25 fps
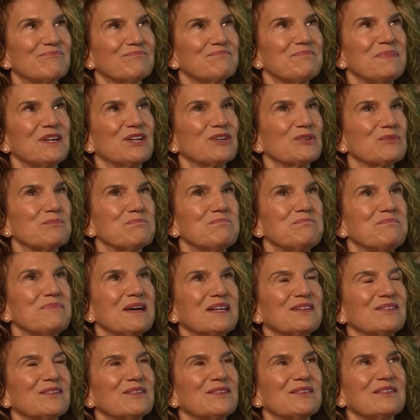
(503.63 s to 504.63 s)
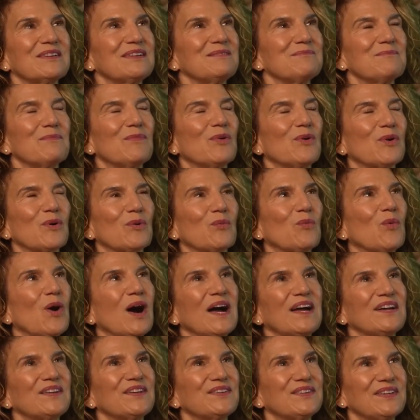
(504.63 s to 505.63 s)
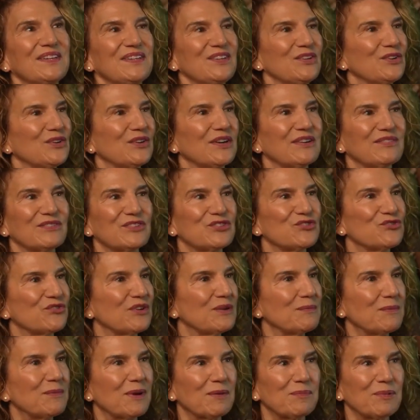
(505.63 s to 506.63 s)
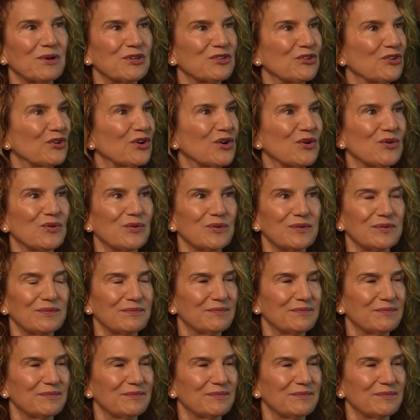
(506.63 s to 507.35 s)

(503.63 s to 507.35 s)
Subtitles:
bigger, better, and more wild than you could ever dream up on your own.